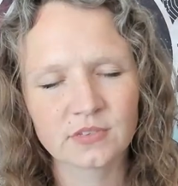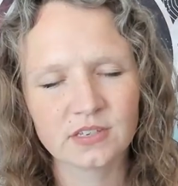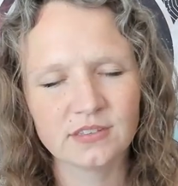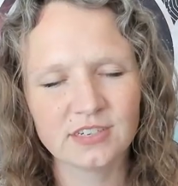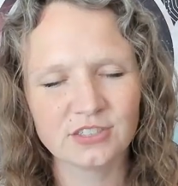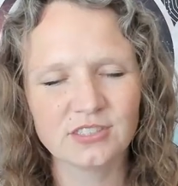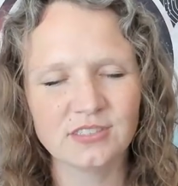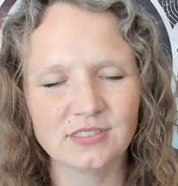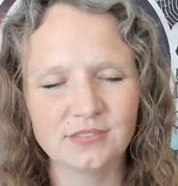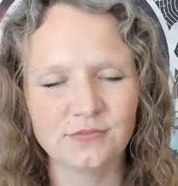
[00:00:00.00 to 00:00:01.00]
There's
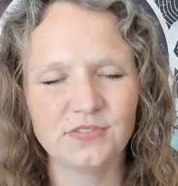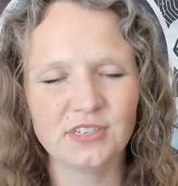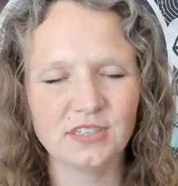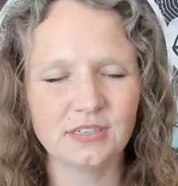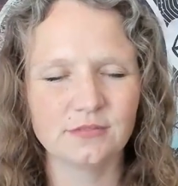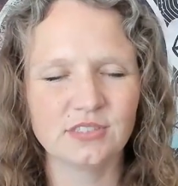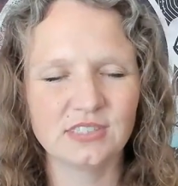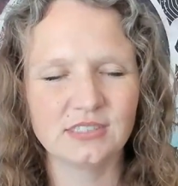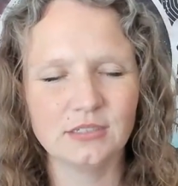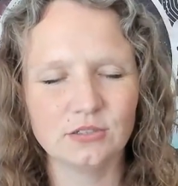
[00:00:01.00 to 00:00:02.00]
this feeling of
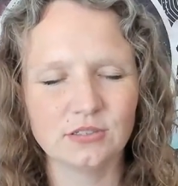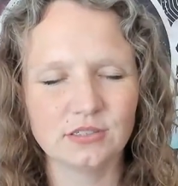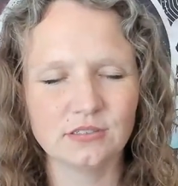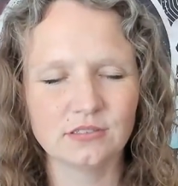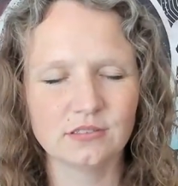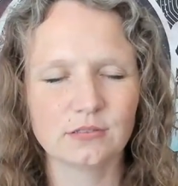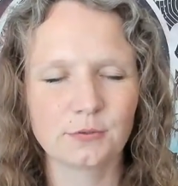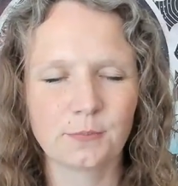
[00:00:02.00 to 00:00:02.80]
stillness.